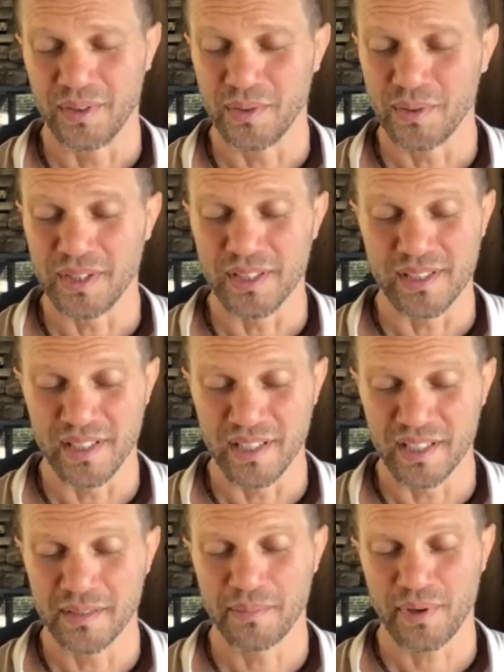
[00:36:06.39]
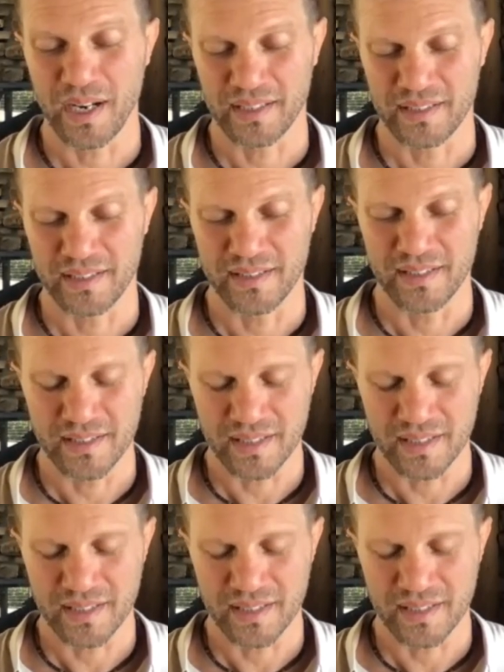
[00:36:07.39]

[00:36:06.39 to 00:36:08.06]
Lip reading: do these yin practices,